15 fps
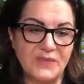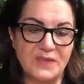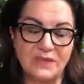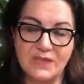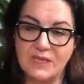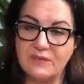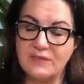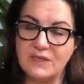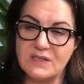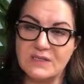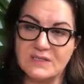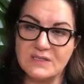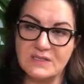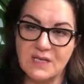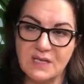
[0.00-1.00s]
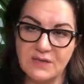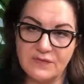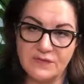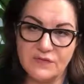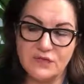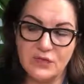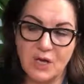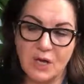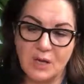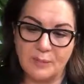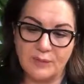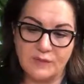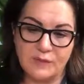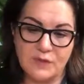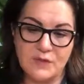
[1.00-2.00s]
leaving the safe
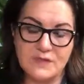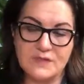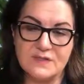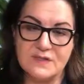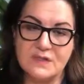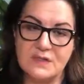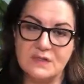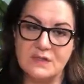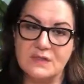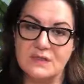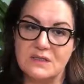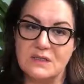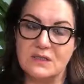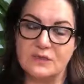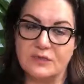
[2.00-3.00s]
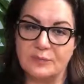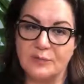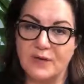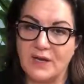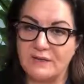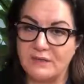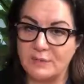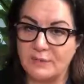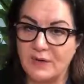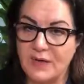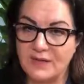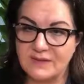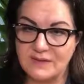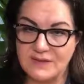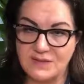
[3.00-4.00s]
job for uncertainty of private
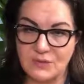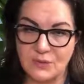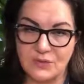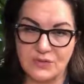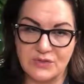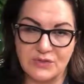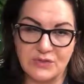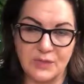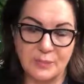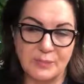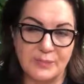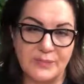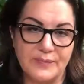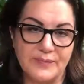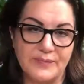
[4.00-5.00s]
practice ownership.